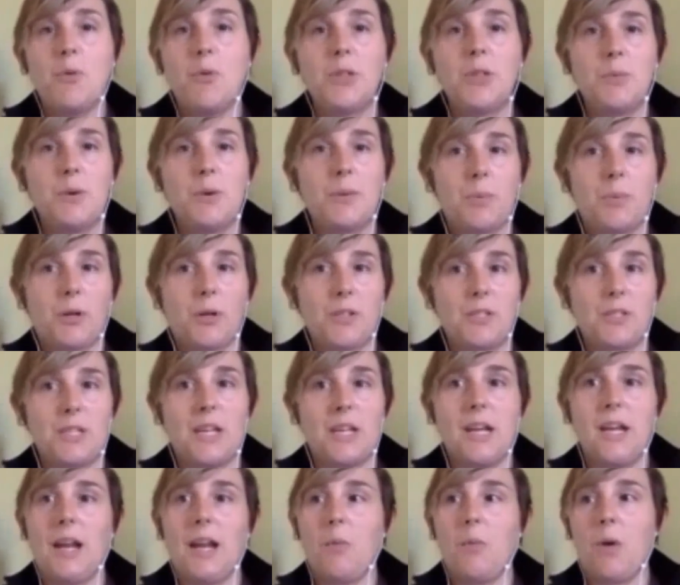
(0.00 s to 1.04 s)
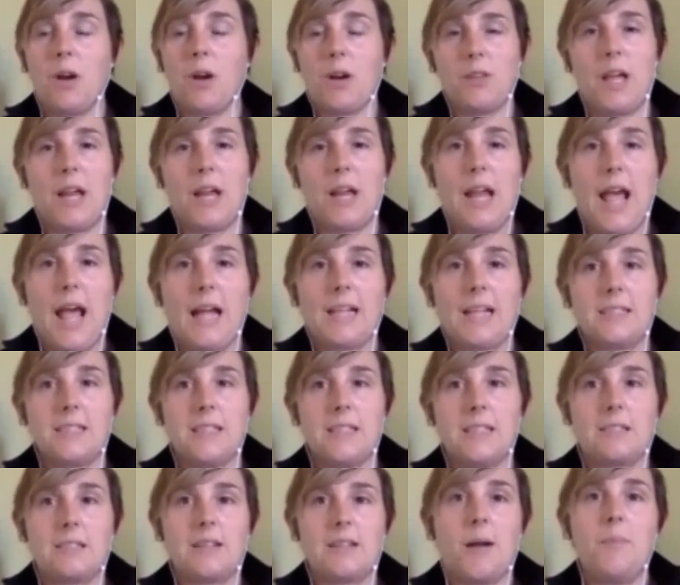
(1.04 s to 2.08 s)
one person, and I wear a lot of
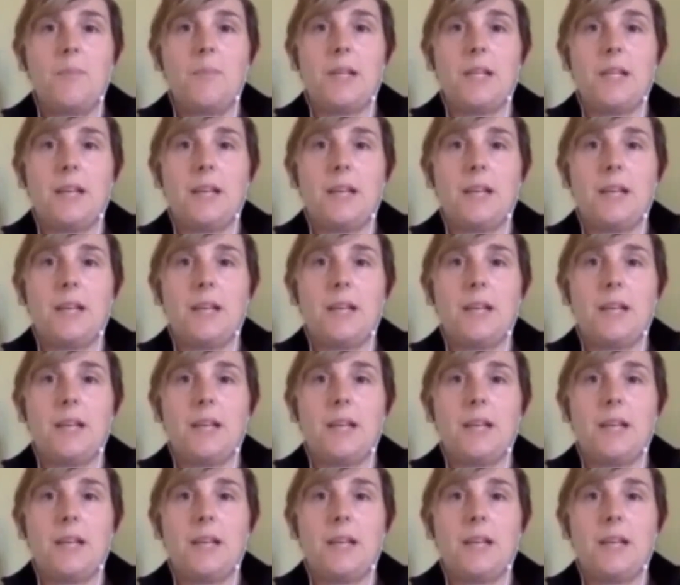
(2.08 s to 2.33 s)
hats in this